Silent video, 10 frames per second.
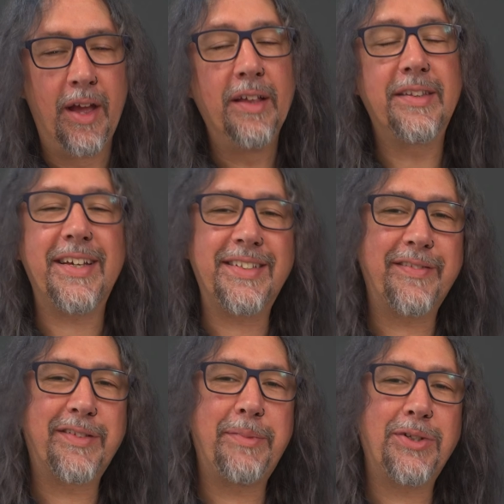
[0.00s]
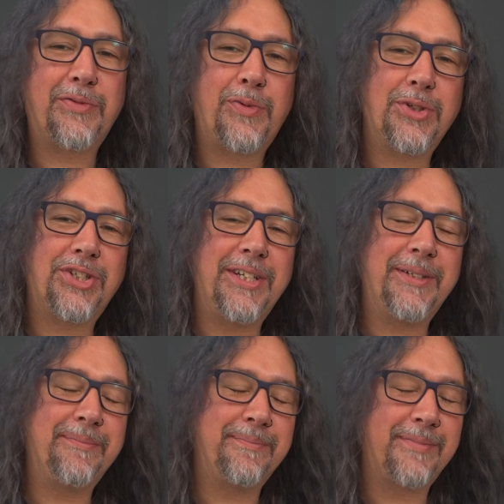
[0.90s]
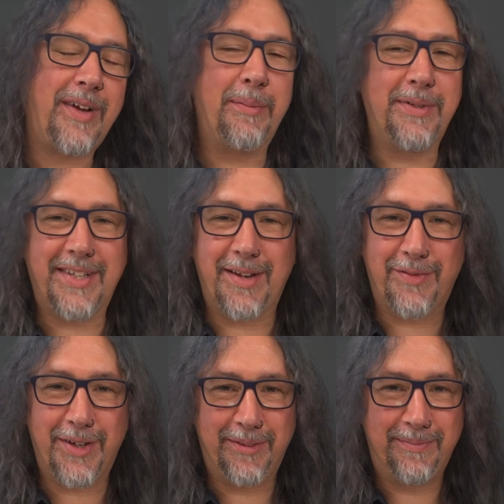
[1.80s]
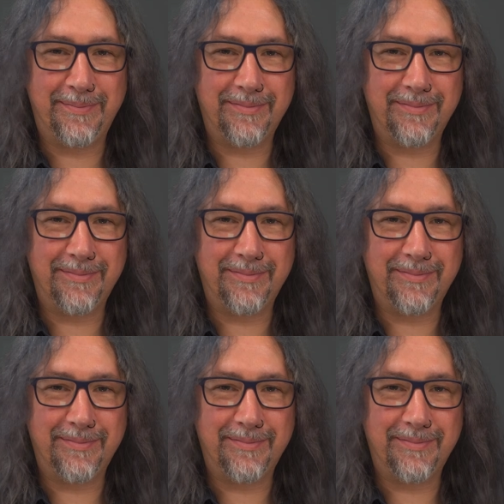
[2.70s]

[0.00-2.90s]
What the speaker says: Thanks ever so much for watching. I've been Dan Veal,